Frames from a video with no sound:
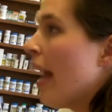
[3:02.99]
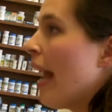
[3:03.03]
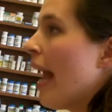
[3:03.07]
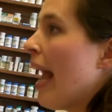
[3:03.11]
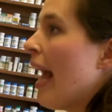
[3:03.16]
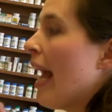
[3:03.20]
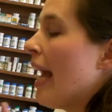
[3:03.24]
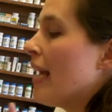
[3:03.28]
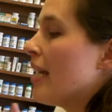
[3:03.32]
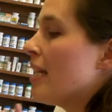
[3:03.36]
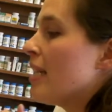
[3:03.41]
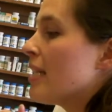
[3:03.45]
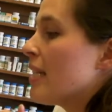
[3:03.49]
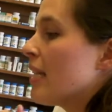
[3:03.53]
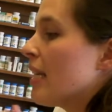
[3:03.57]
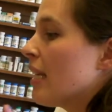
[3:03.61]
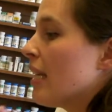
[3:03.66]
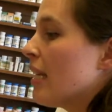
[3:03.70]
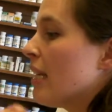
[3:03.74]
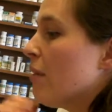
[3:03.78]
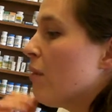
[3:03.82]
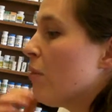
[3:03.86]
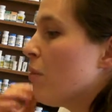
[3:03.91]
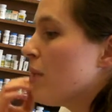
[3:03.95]
And
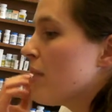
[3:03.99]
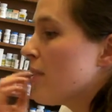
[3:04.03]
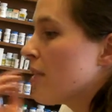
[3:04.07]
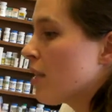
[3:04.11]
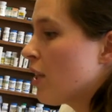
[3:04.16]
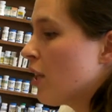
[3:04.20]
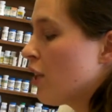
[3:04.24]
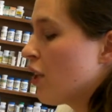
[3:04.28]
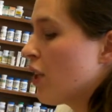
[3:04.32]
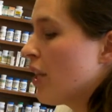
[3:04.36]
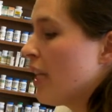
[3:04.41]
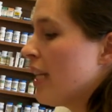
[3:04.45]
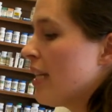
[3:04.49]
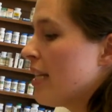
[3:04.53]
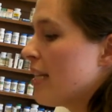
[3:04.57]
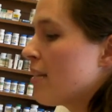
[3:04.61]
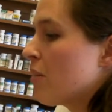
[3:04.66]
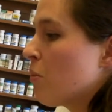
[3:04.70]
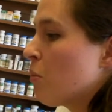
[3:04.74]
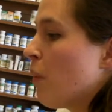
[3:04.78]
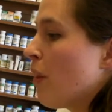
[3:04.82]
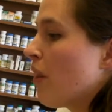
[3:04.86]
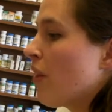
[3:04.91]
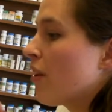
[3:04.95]
he was curious
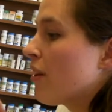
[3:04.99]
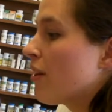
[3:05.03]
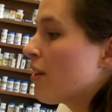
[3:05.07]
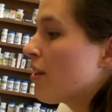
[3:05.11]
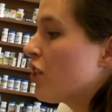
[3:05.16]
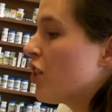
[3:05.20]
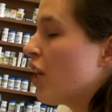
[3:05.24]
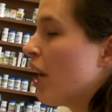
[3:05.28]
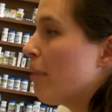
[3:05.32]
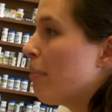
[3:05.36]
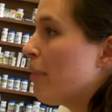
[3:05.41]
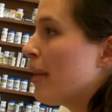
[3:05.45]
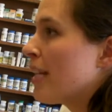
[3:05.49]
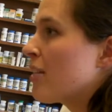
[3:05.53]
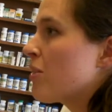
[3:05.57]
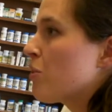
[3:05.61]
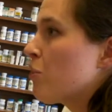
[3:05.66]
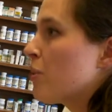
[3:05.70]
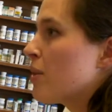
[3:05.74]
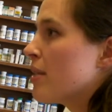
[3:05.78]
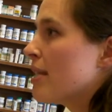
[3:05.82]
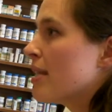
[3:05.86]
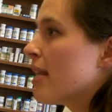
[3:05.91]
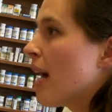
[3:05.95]
whether Champix
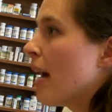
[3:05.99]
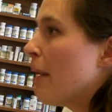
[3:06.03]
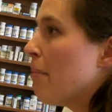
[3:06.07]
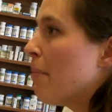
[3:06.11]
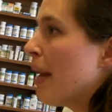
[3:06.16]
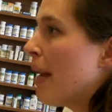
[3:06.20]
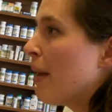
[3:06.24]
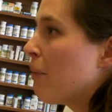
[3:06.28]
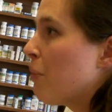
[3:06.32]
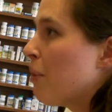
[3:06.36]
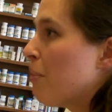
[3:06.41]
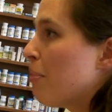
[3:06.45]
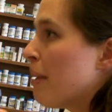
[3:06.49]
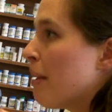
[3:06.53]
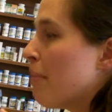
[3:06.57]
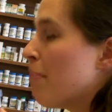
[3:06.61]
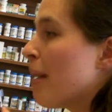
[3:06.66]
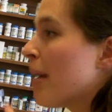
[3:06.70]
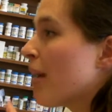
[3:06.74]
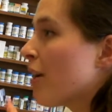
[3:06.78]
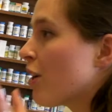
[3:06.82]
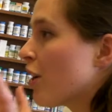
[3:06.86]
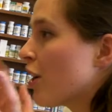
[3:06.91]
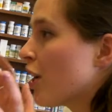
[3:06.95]
or Zyban would be a
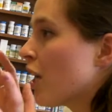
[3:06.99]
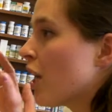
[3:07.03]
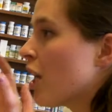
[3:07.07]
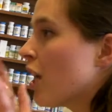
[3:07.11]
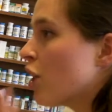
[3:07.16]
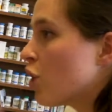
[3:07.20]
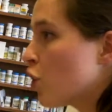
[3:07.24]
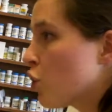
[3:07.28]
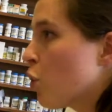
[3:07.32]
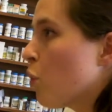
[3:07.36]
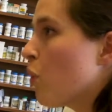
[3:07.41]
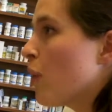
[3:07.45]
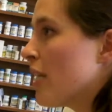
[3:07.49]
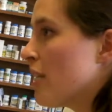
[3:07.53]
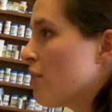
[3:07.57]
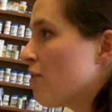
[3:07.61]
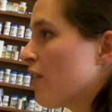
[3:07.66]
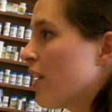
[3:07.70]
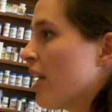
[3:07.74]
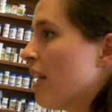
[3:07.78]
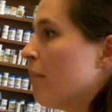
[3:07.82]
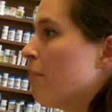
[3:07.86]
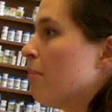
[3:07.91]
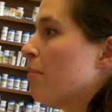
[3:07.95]
better choice for
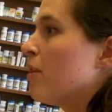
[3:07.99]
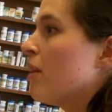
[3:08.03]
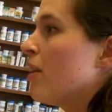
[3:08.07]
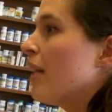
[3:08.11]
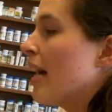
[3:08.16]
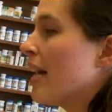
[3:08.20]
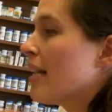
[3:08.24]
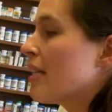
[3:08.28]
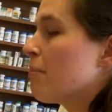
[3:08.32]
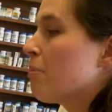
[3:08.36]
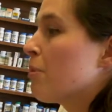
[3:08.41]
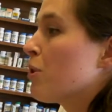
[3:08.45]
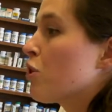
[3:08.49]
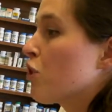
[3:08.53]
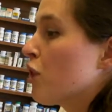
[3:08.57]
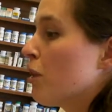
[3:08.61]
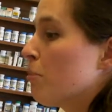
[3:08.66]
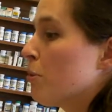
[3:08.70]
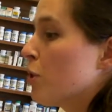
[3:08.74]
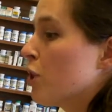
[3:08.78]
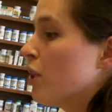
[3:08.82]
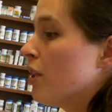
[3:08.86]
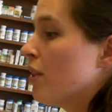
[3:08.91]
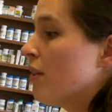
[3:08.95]
him as a
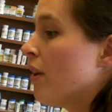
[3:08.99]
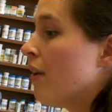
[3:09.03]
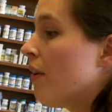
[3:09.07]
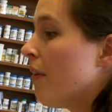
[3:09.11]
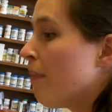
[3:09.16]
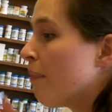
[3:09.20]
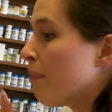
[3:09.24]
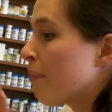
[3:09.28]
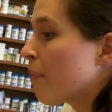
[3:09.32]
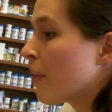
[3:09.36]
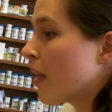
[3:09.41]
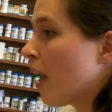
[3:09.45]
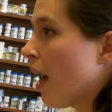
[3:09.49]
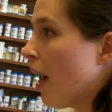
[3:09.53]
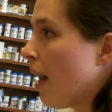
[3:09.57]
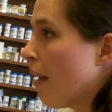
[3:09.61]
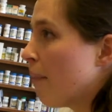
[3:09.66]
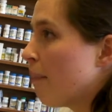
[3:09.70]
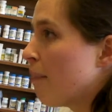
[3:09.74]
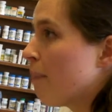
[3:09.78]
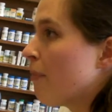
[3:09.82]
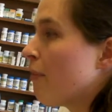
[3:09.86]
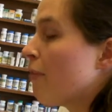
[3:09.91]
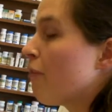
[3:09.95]
prescription
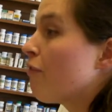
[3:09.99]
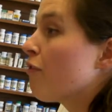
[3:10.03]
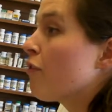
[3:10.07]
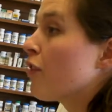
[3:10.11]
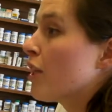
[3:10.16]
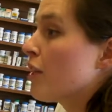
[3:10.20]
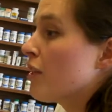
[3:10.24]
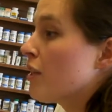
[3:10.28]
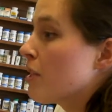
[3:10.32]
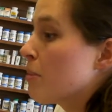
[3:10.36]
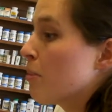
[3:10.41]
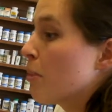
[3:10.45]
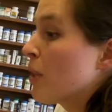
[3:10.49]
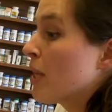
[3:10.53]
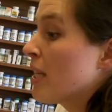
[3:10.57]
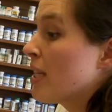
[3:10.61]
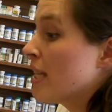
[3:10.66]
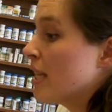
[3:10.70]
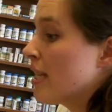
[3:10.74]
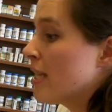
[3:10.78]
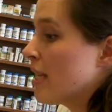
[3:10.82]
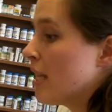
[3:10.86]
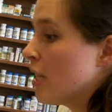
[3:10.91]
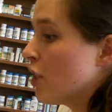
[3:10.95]
for smoking
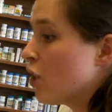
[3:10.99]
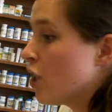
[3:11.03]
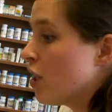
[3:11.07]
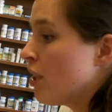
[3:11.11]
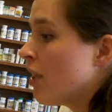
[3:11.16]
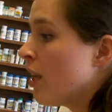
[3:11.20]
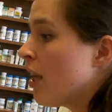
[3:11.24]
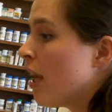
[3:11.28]
cessation.